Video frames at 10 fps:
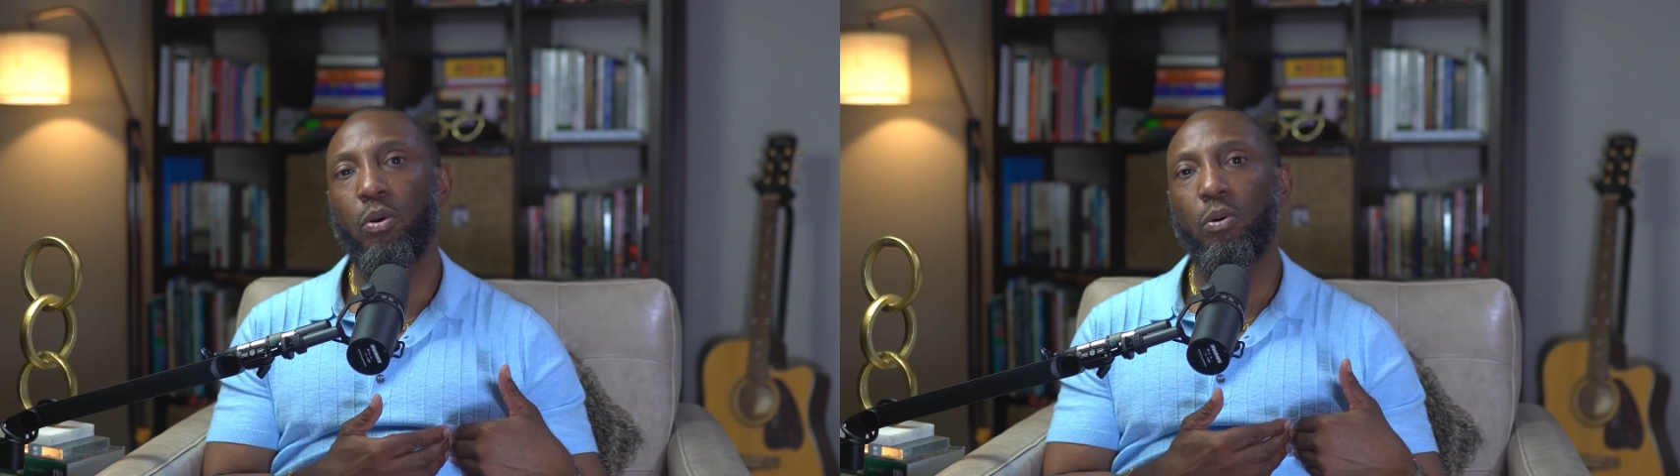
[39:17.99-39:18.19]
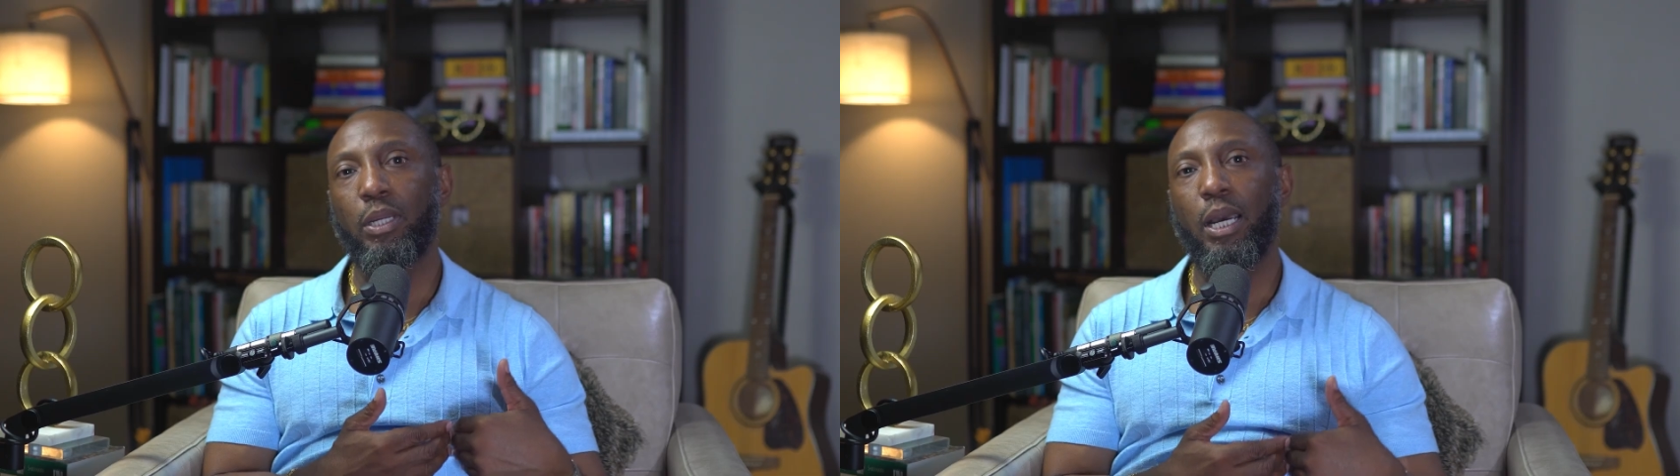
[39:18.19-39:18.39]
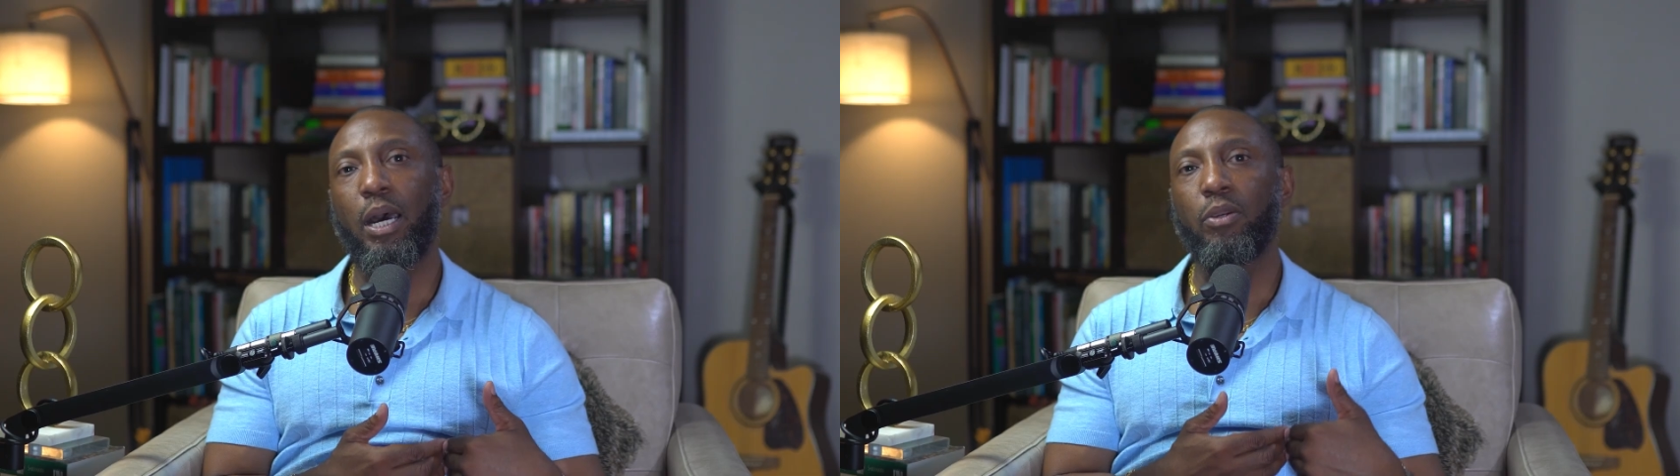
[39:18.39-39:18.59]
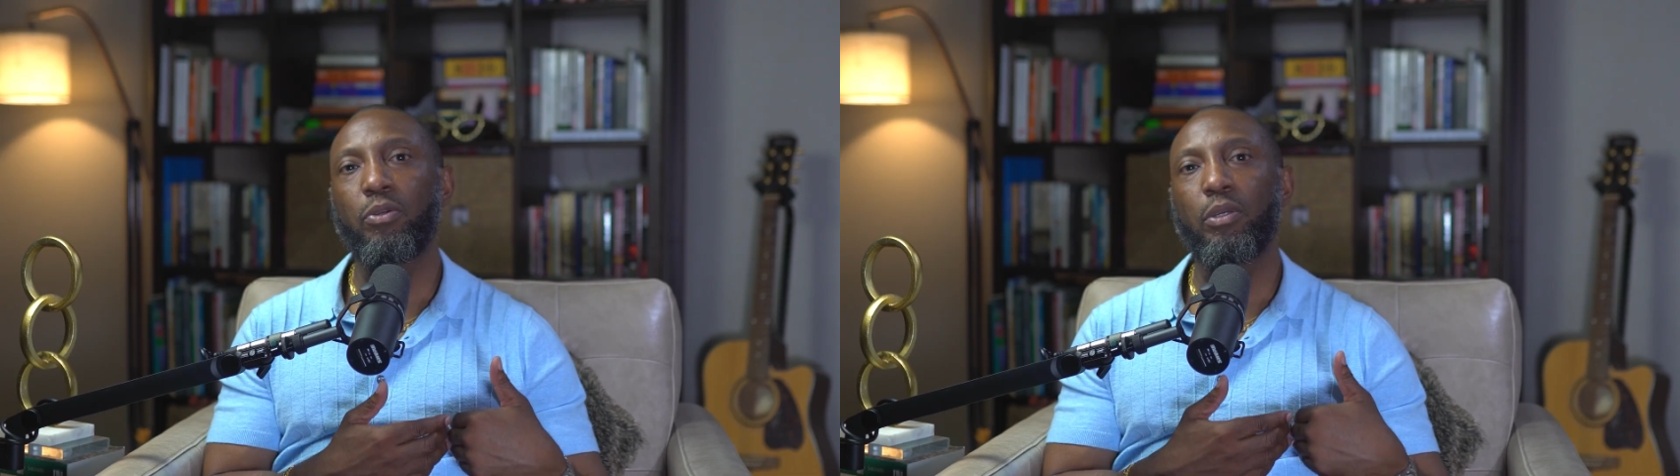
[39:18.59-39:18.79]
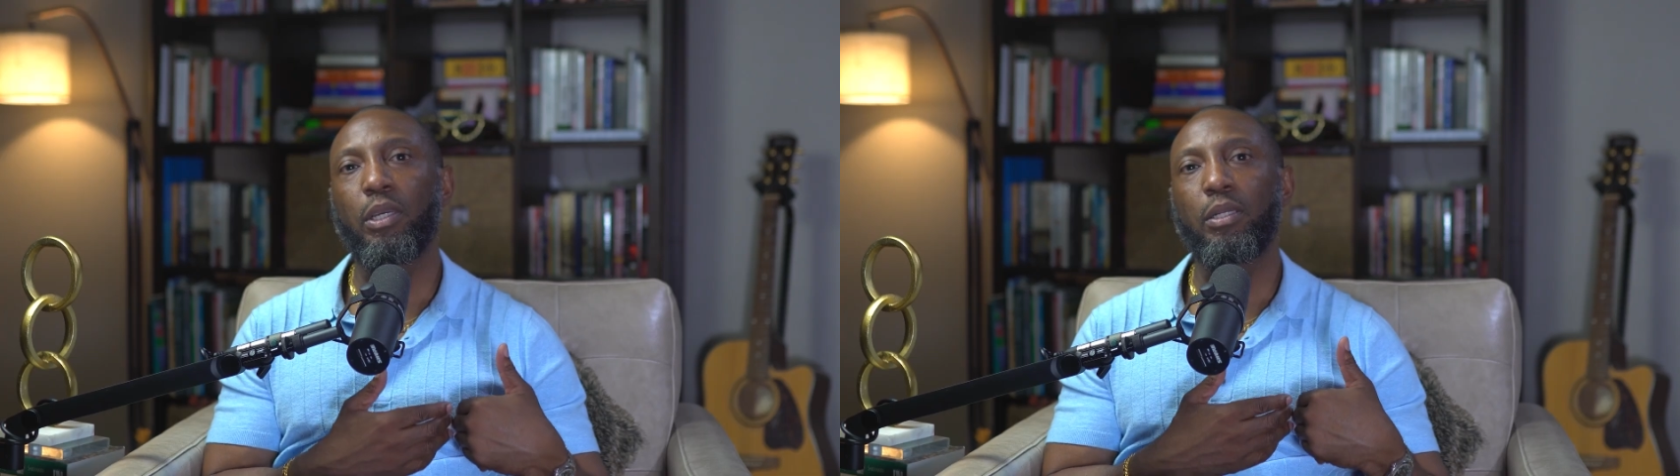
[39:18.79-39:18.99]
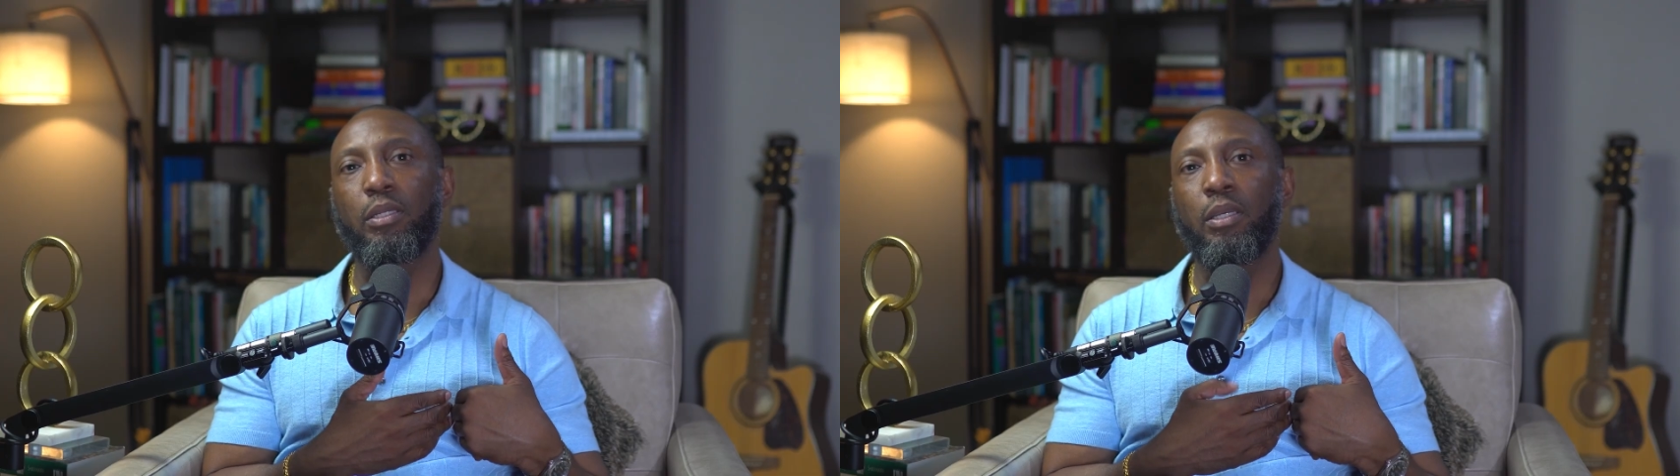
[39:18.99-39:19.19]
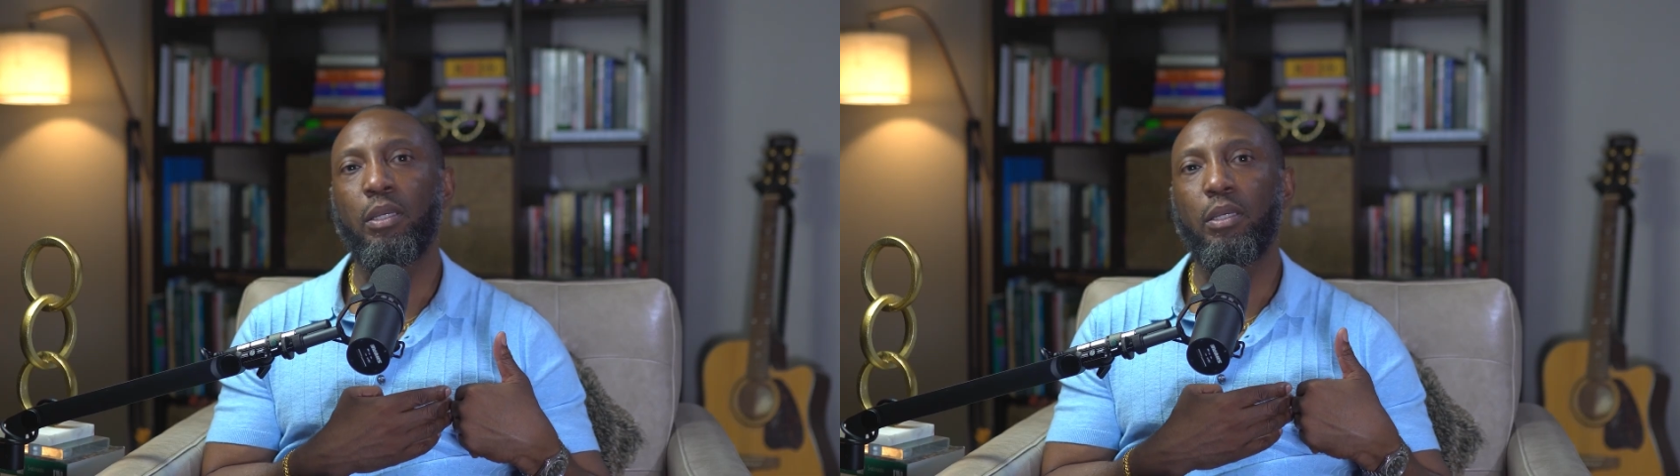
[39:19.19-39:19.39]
on how you can,